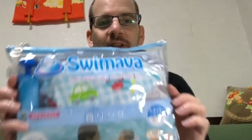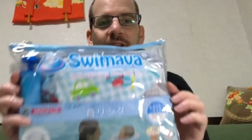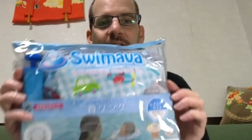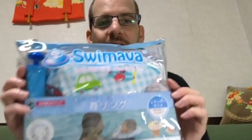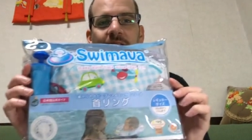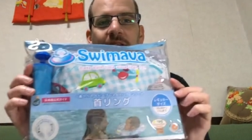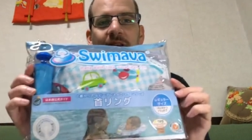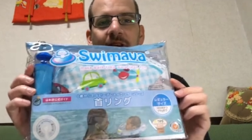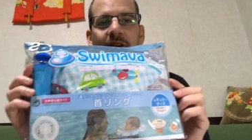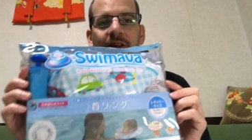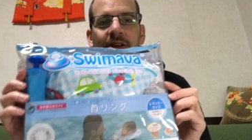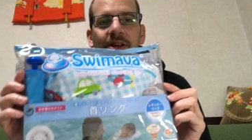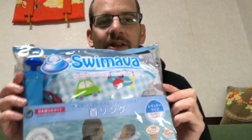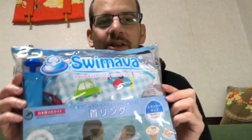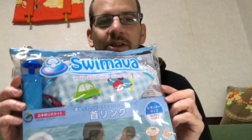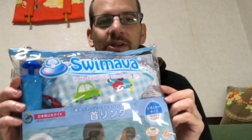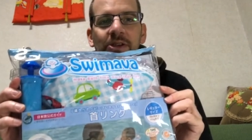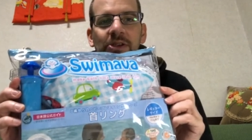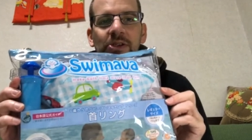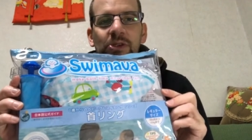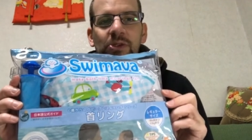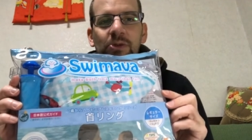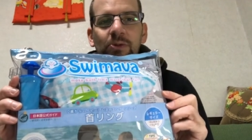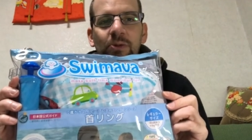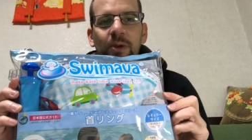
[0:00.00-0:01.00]
the
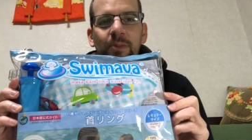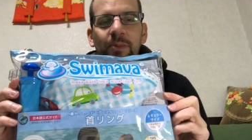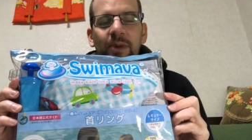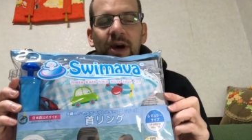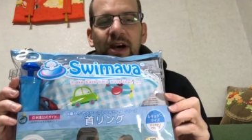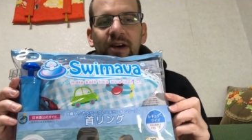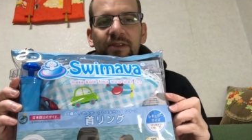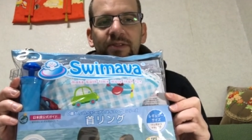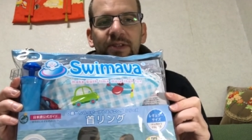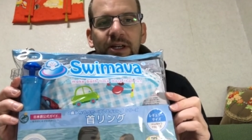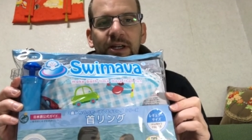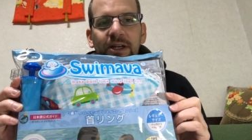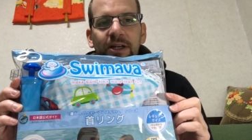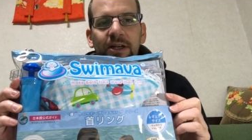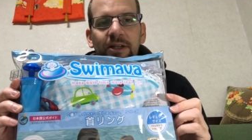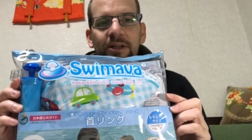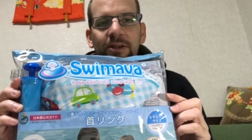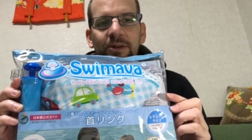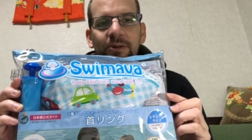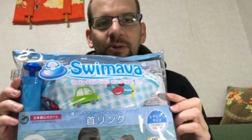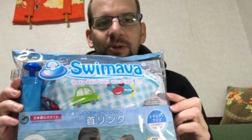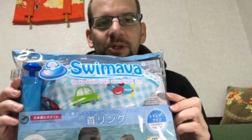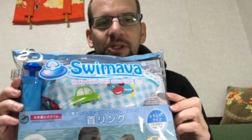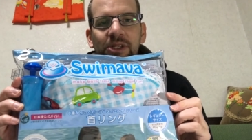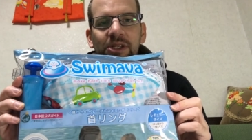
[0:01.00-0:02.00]
Swimava,
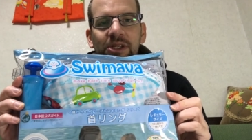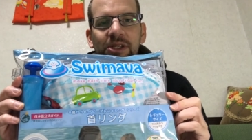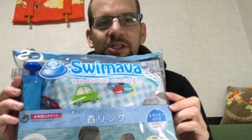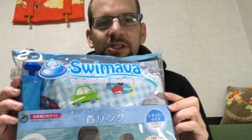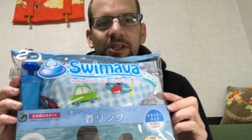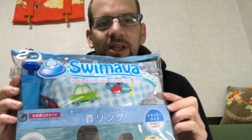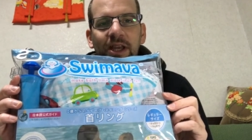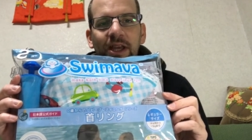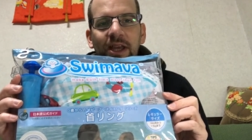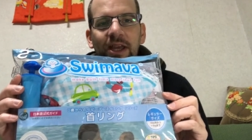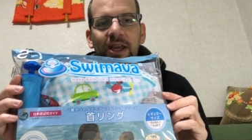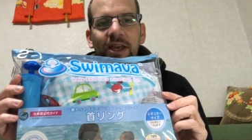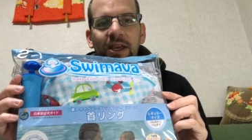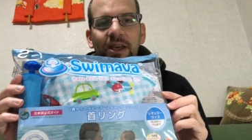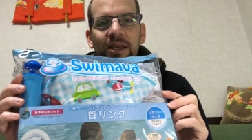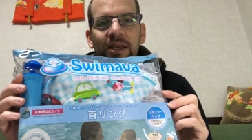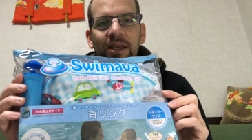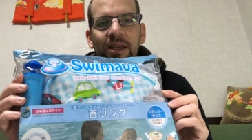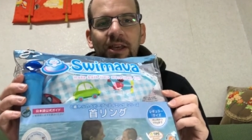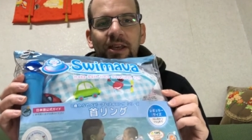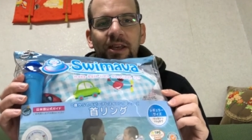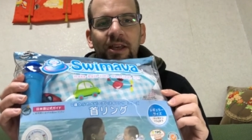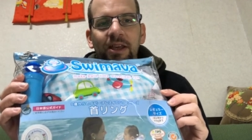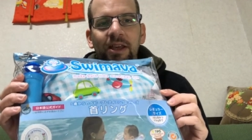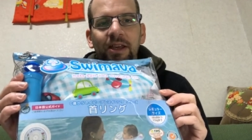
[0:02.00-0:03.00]
which is a
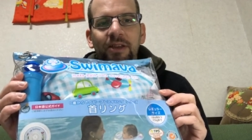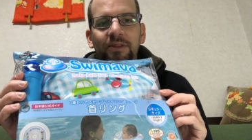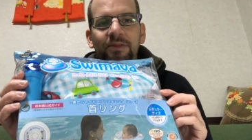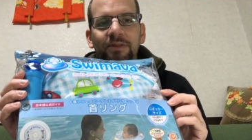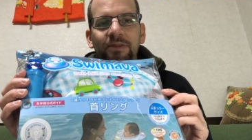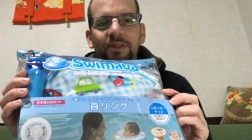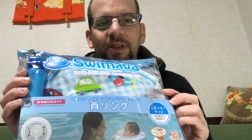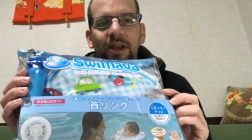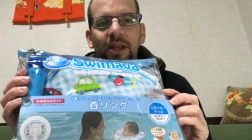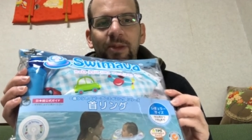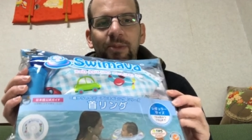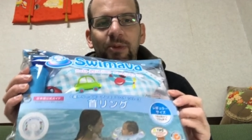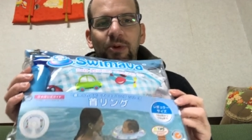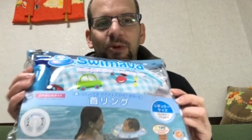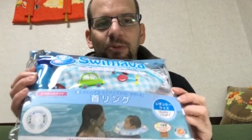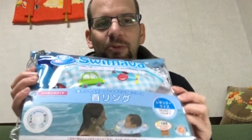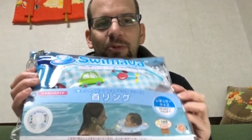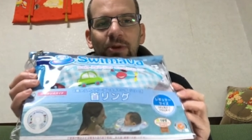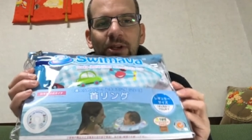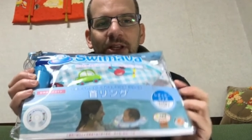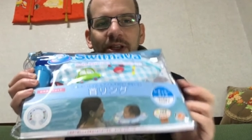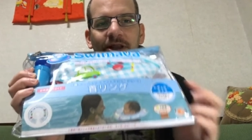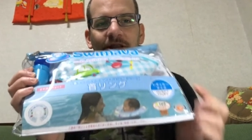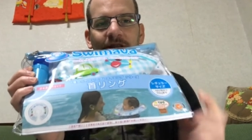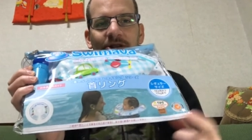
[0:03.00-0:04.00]
inflatable
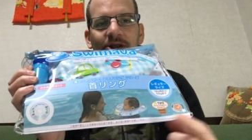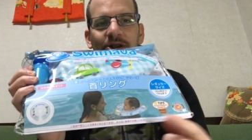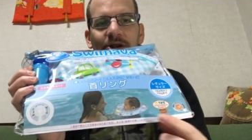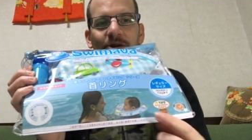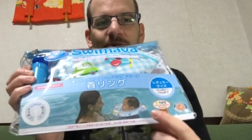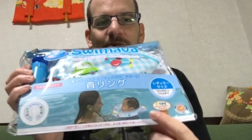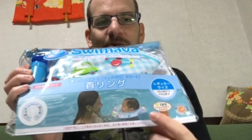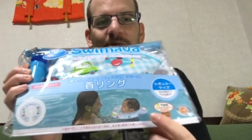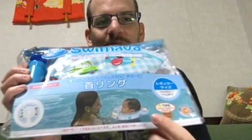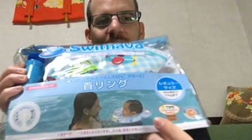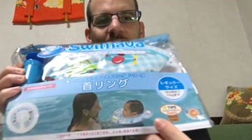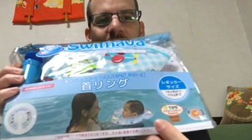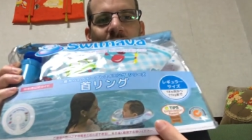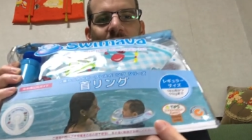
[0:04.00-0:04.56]
ring that you put